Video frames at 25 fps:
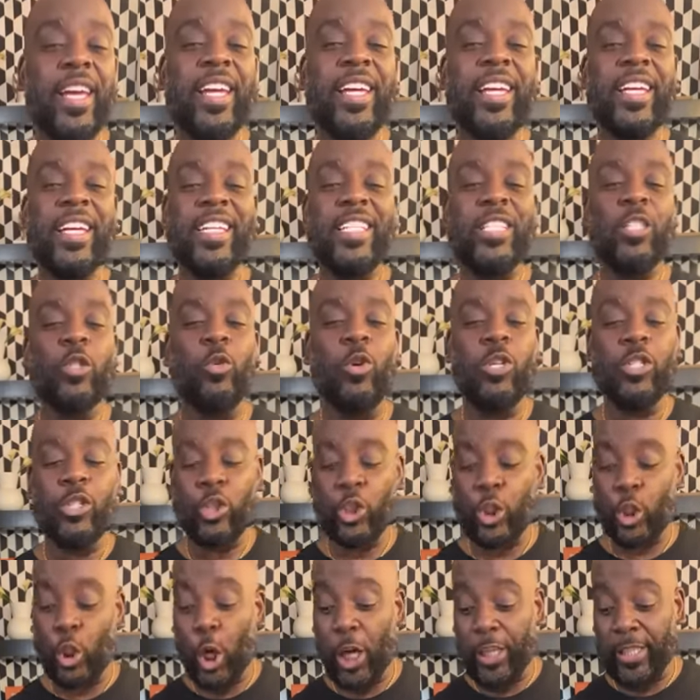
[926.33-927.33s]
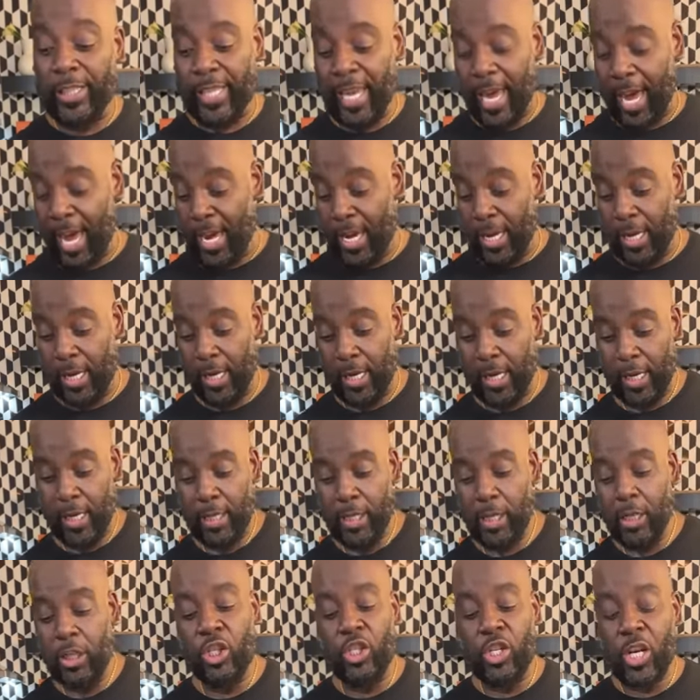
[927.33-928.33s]
it's on saute,
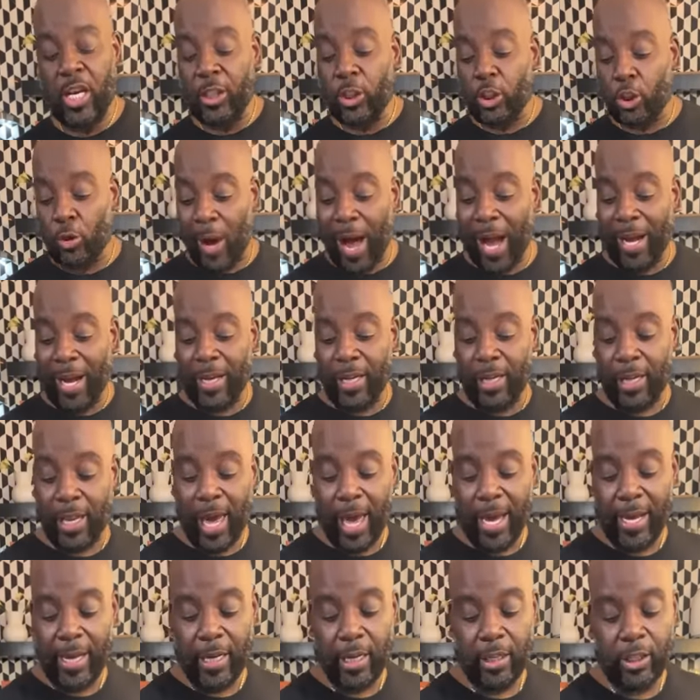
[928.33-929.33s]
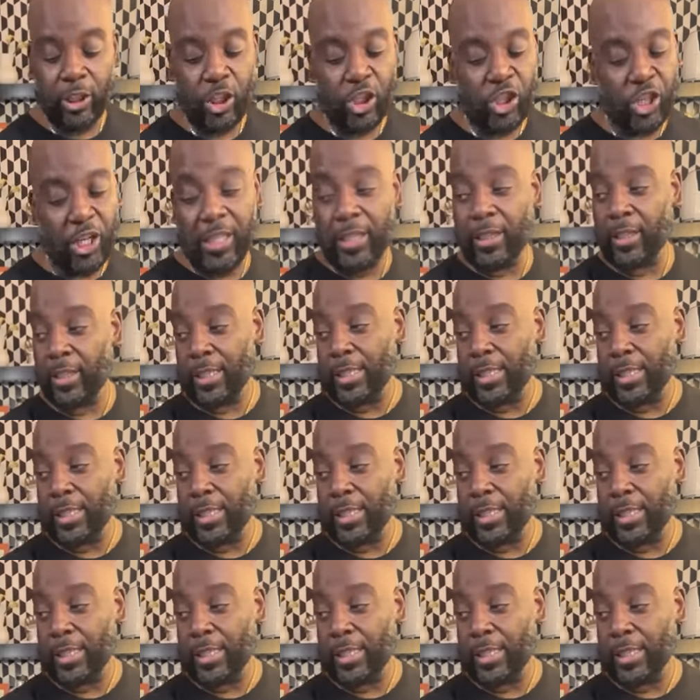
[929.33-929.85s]
just so I can like cheat the